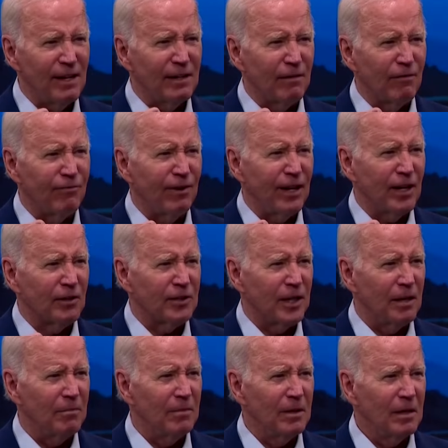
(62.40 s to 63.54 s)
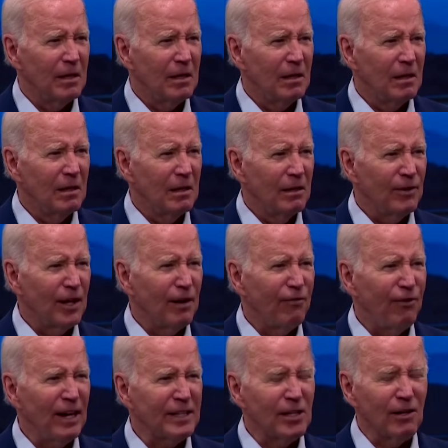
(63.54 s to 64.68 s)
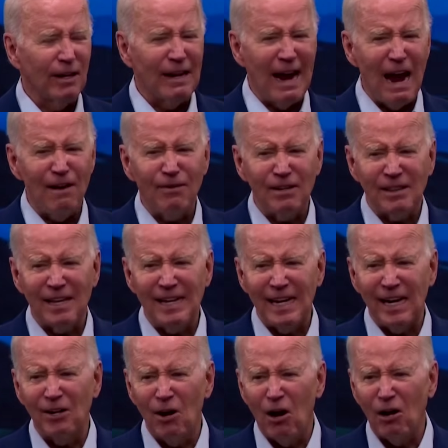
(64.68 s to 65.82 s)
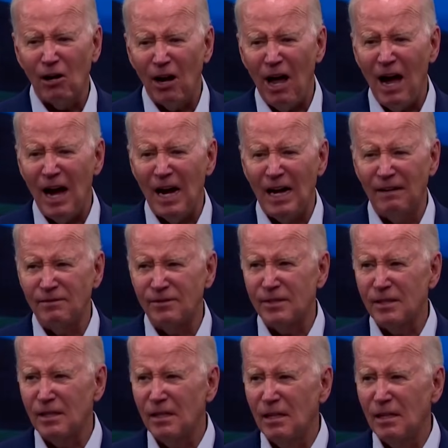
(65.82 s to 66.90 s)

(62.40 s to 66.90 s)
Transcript: of any fingertip that affect nearly everything in our lives.